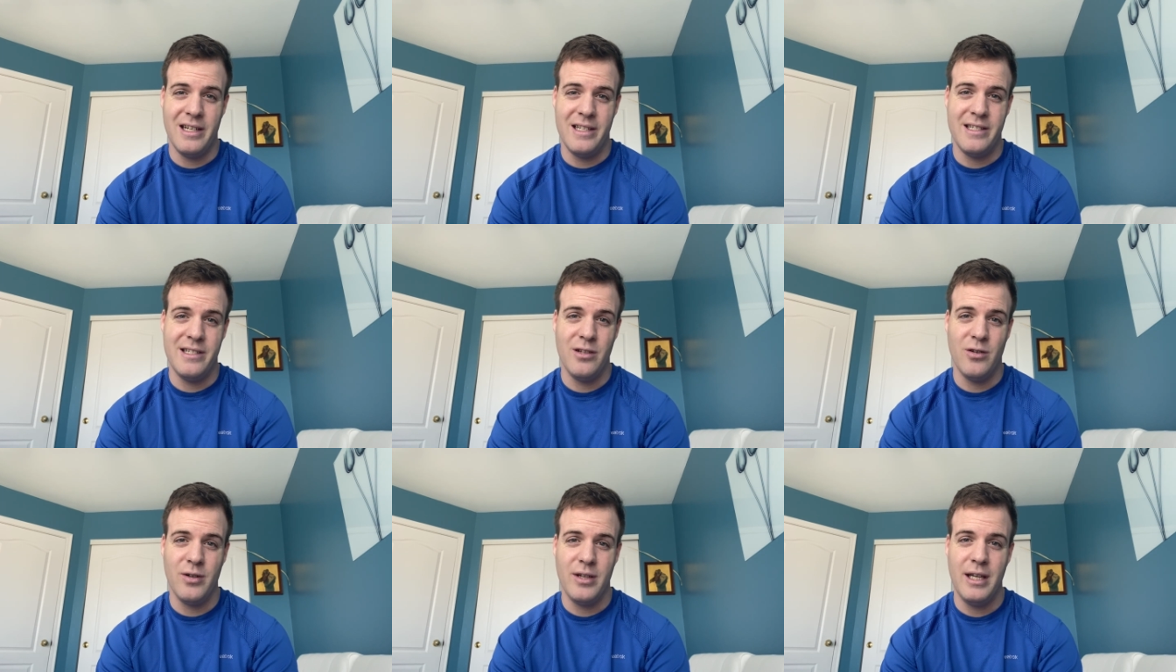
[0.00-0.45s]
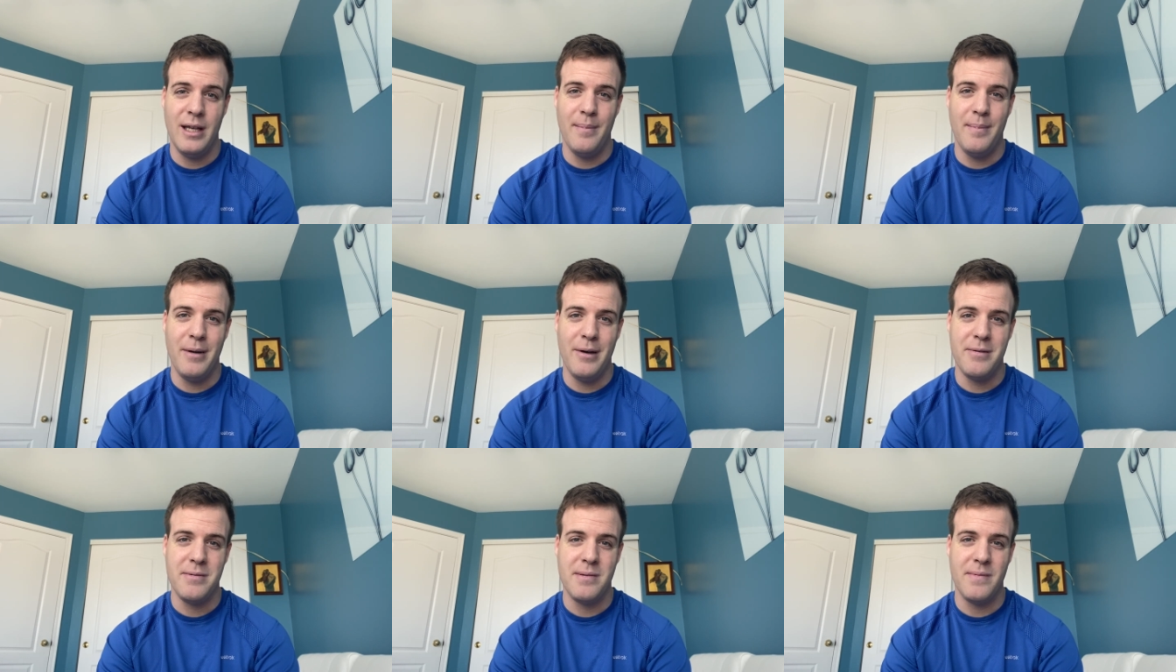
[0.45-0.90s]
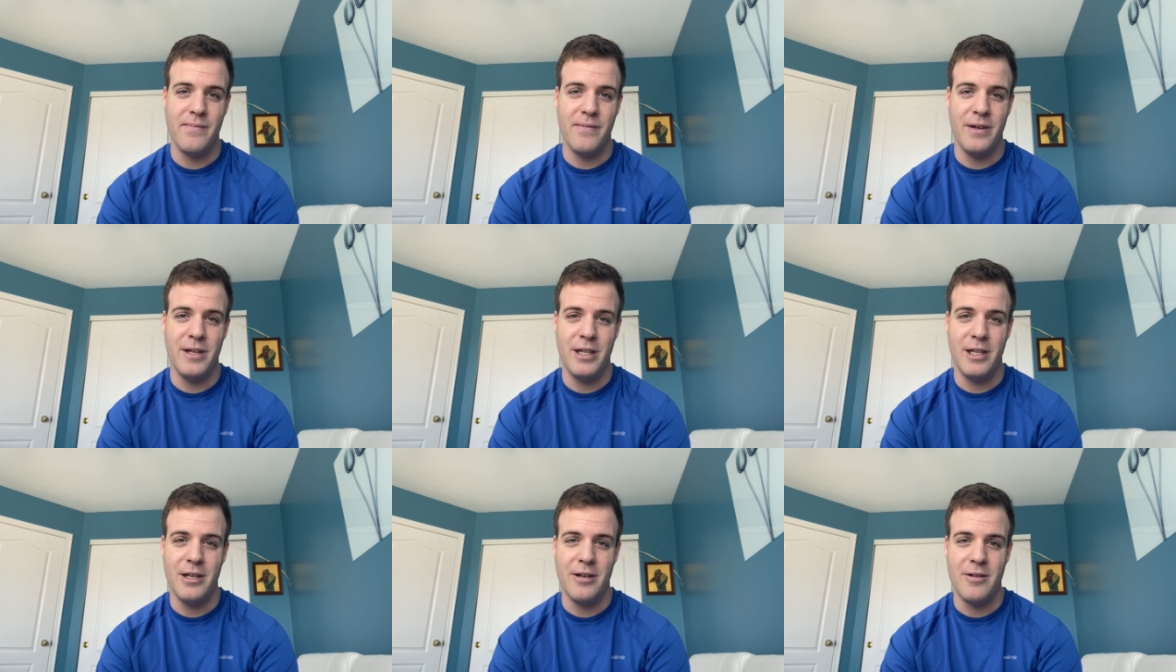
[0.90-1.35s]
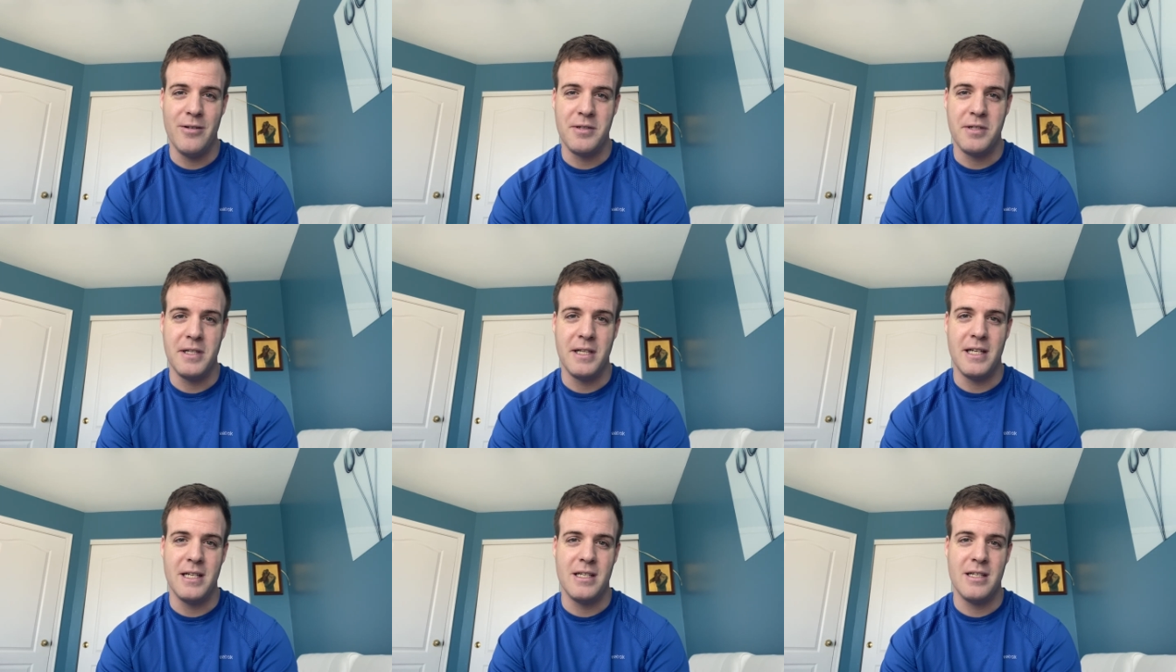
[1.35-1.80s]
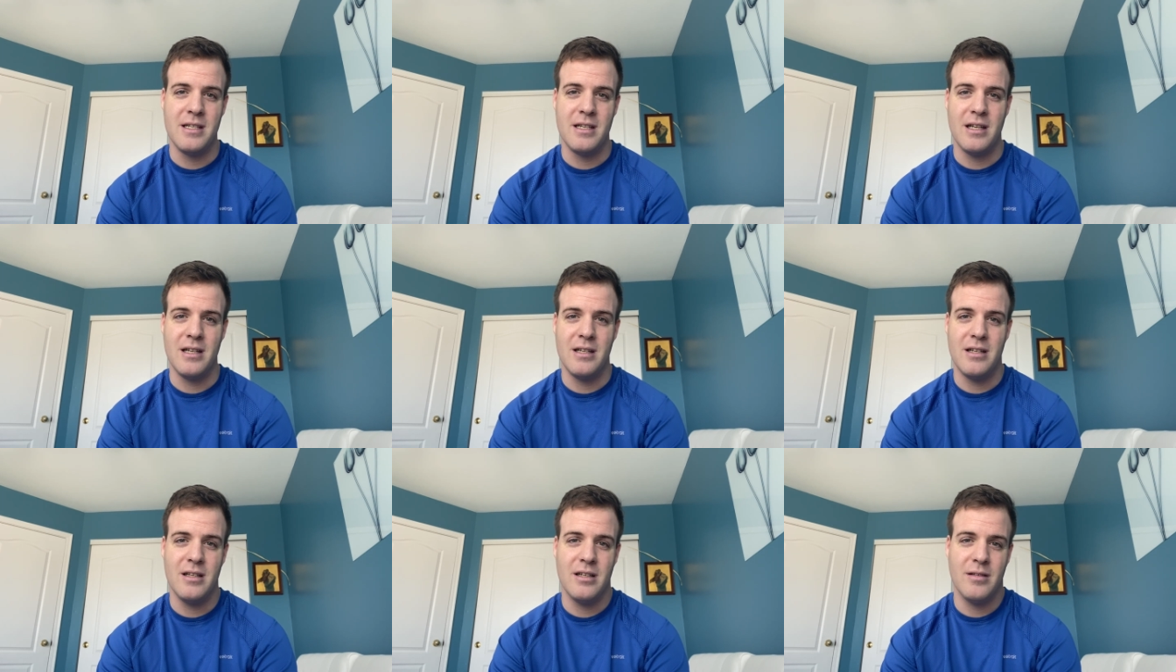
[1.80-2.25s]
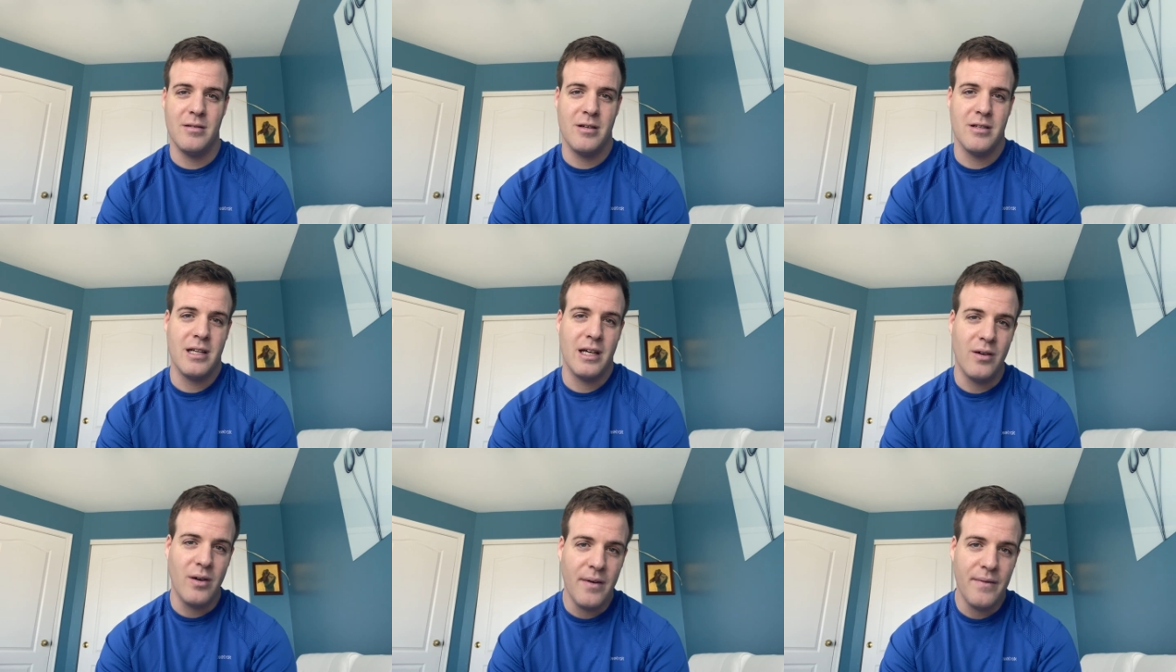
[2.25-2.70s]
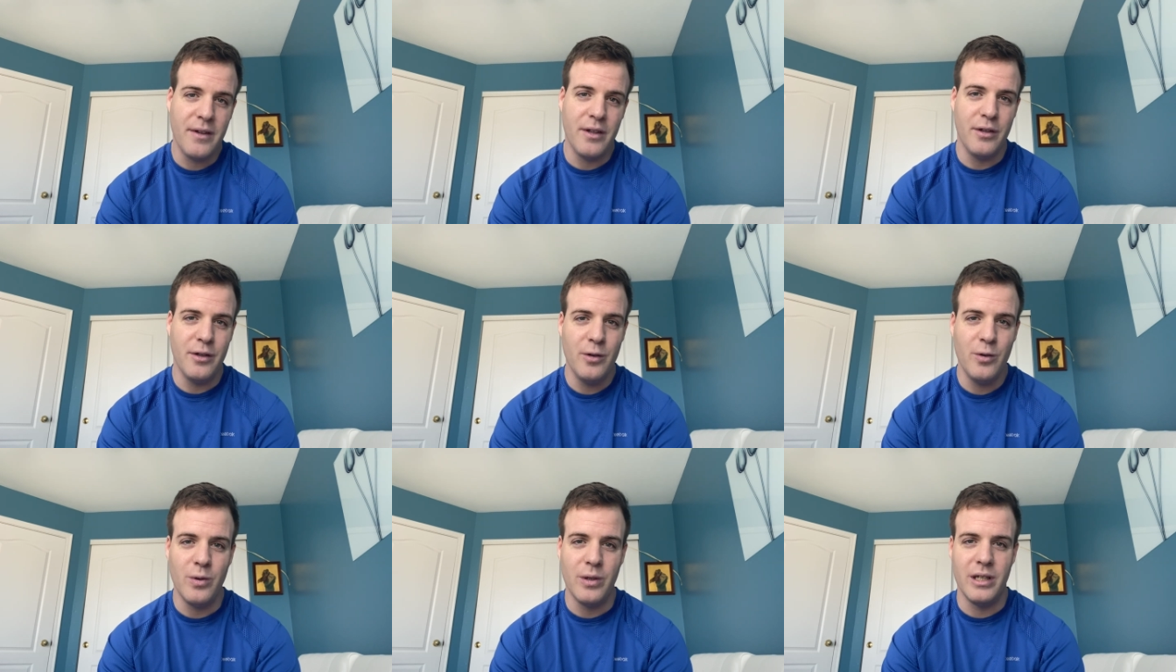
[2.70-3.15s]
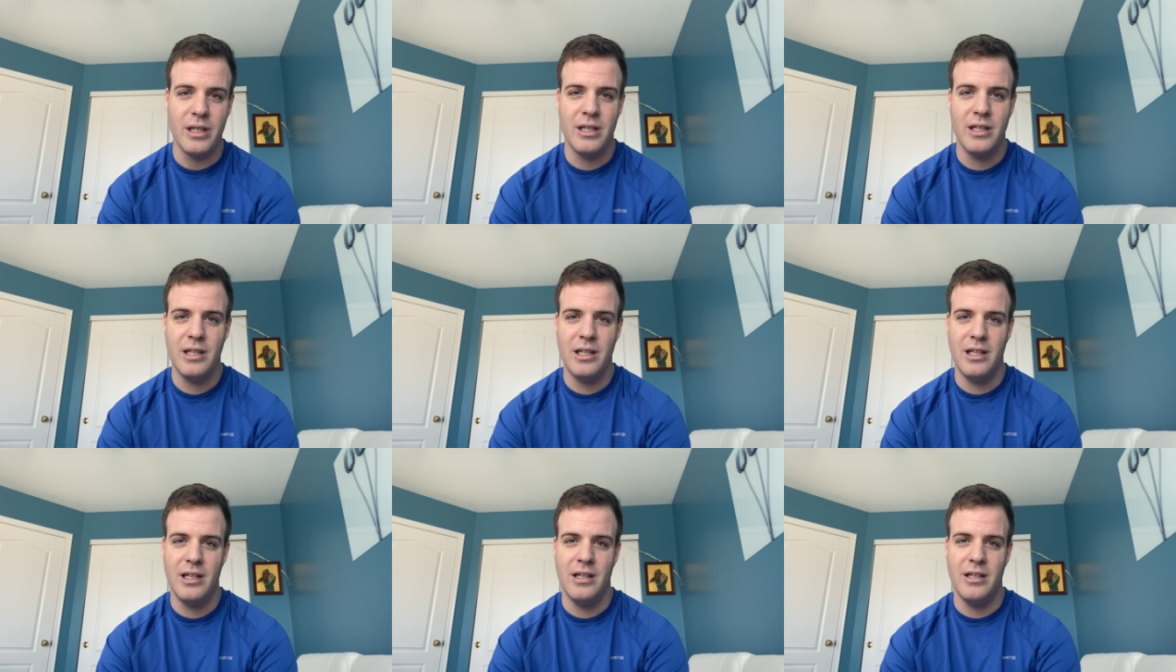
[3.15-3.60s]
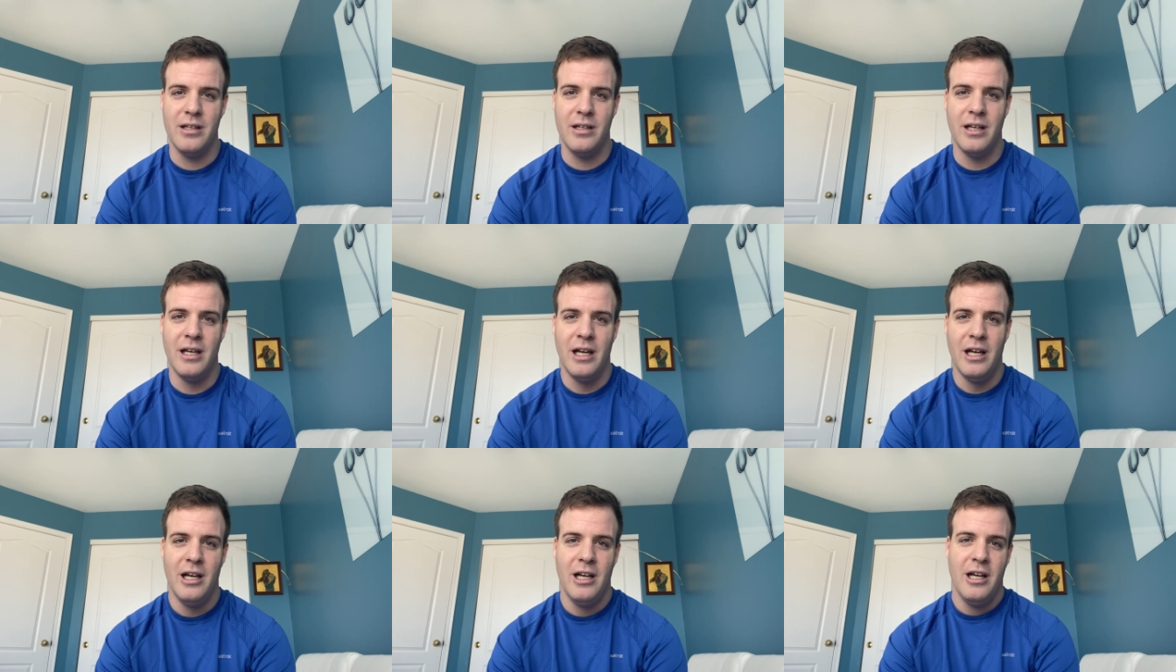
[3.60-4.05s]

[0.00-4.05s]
I still keep posting videos and it's because I love to do it and